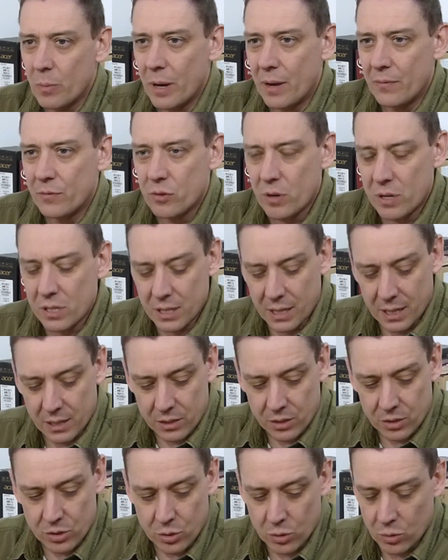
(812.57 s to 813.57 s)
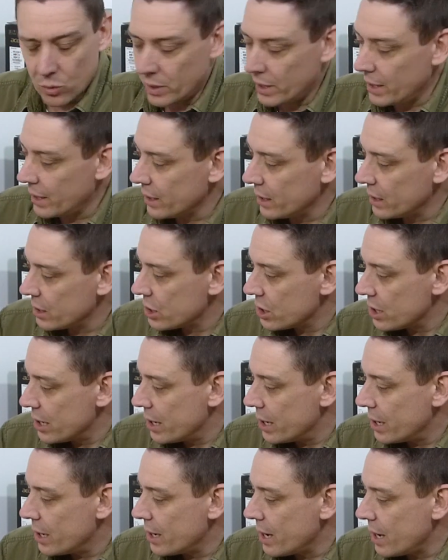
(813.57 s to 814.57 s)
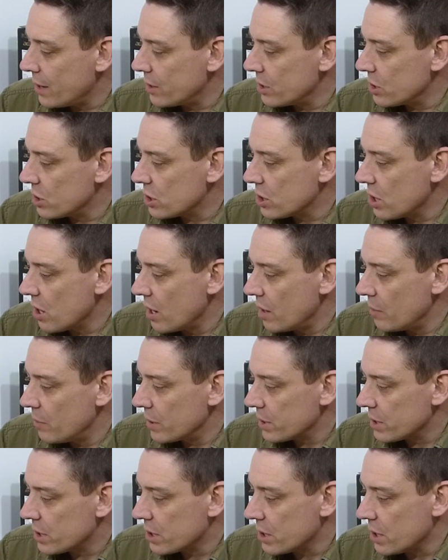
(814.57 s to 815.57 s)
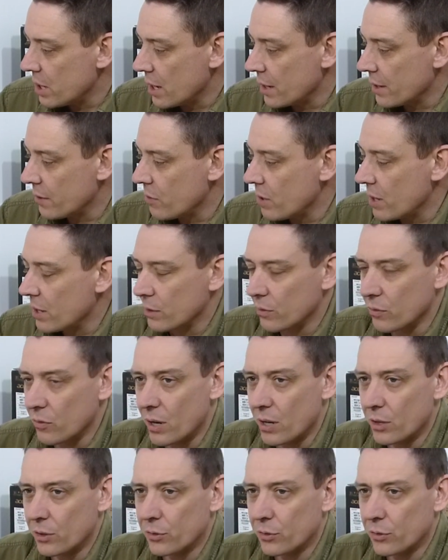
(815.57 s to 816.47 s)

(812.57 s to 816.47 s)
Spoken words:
We haven't translated to English at this time, but I'm going to run